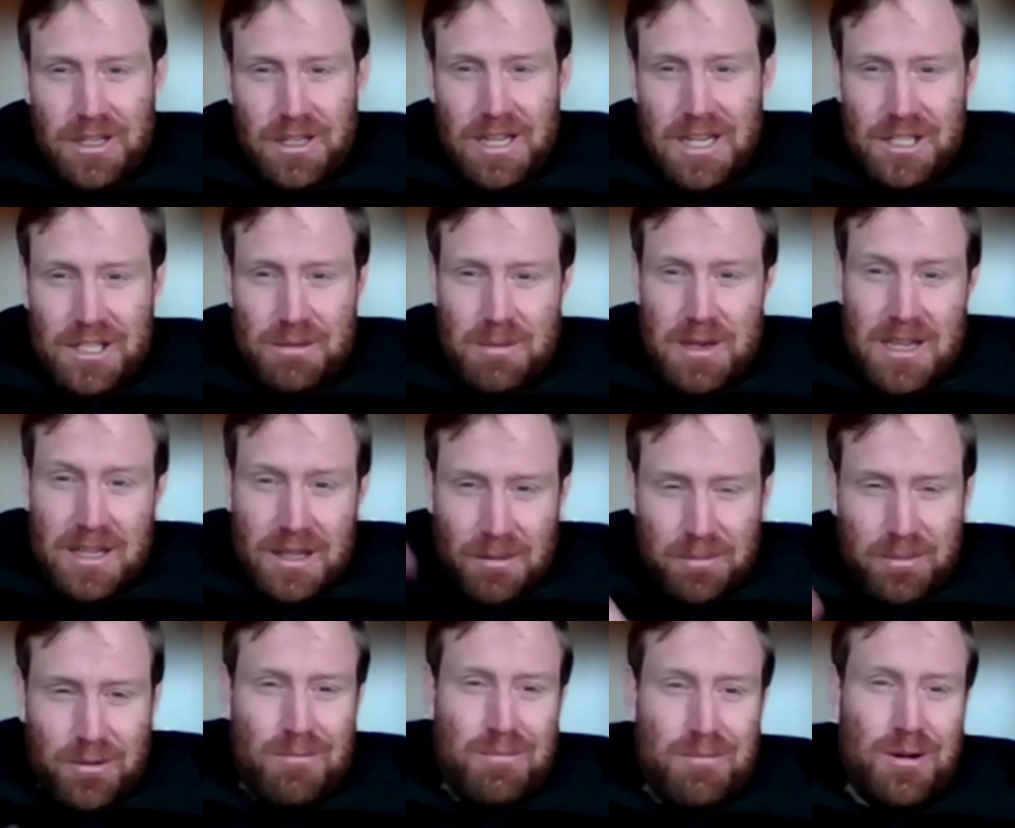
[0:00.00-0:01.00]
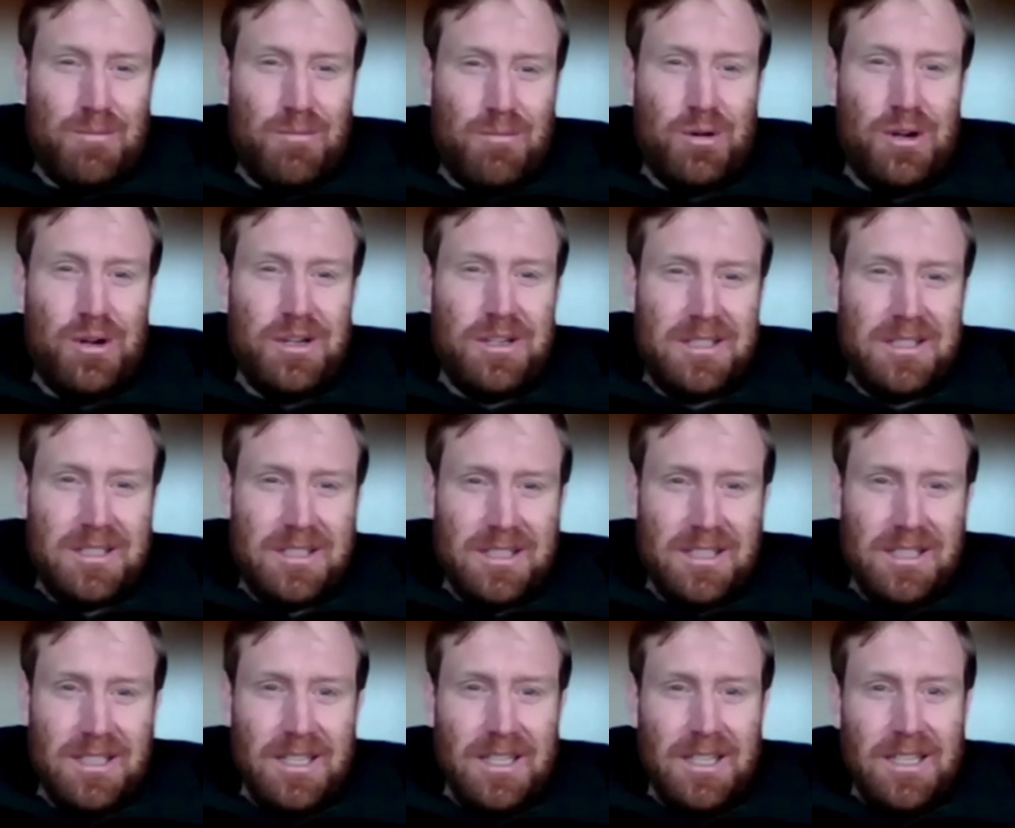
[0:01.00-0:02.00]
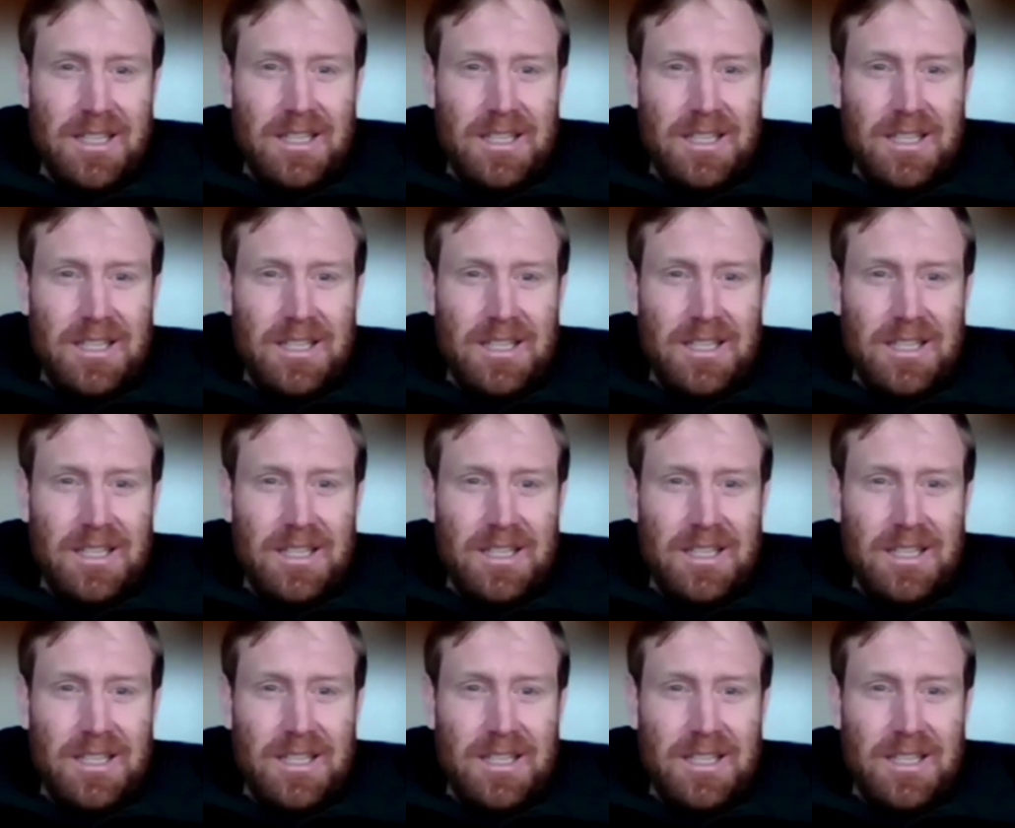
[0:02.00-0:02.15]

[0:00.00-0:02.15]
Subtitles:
you can actually make the problem worse.